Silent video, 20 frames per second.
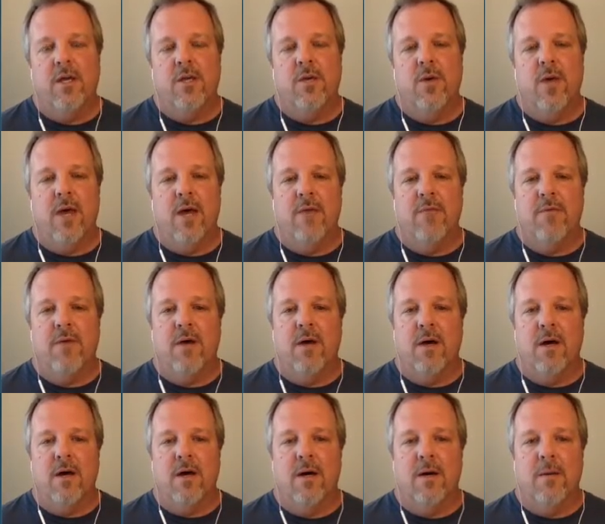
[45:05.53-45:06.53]
You have
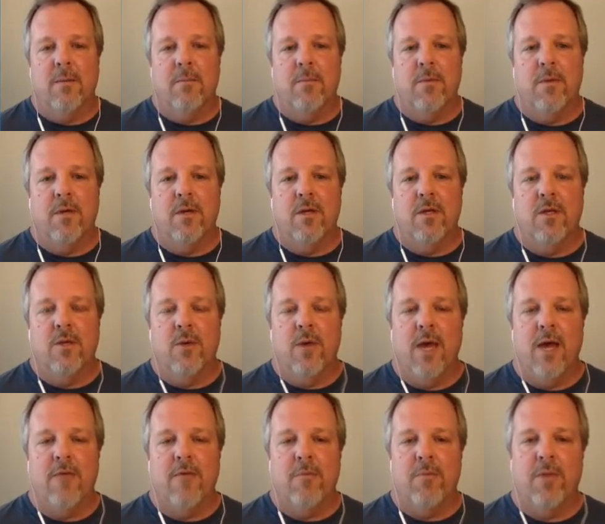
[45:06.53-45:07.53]
you
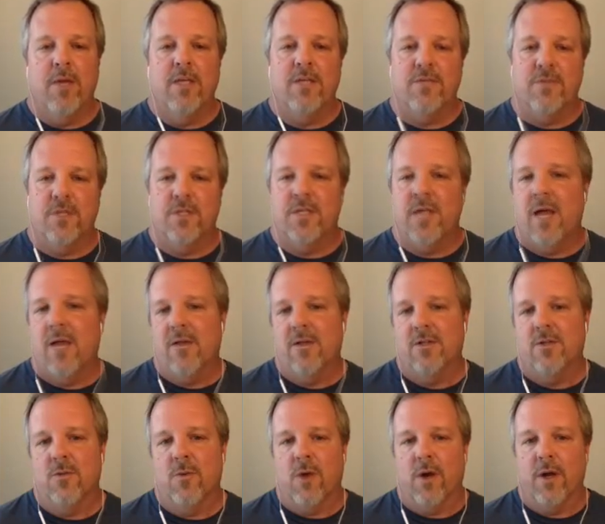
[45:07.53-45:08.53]
have a place for the
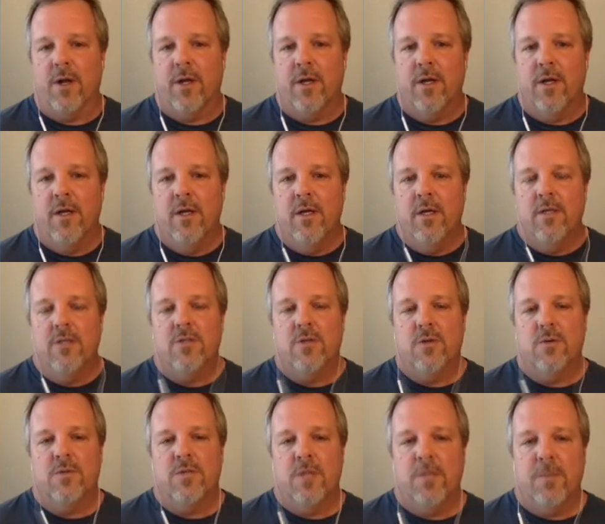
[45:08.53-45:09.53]
talent to work.
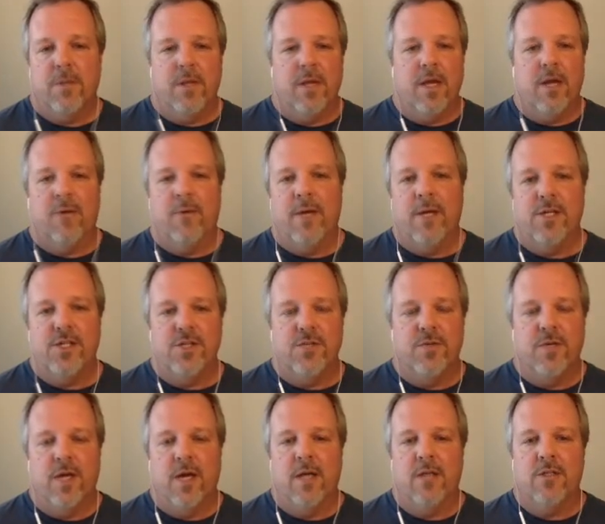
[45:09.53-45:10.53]
So typically at a race,
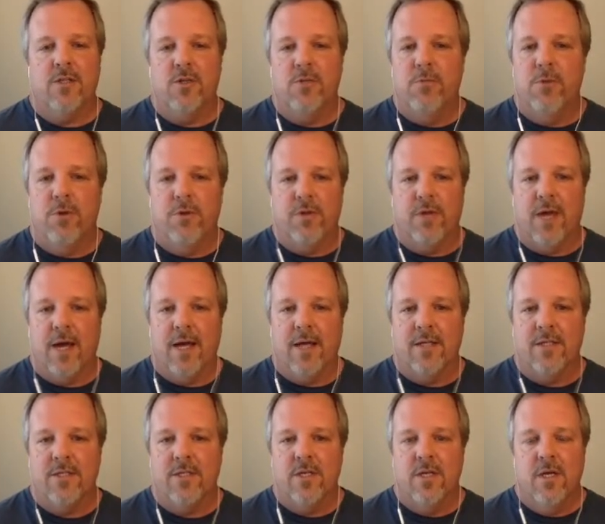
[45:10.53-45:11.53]
you've got 2 booth
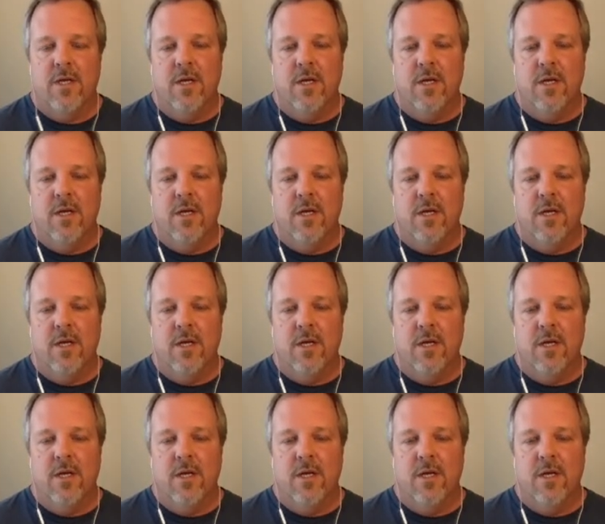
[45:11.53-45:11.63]
guys.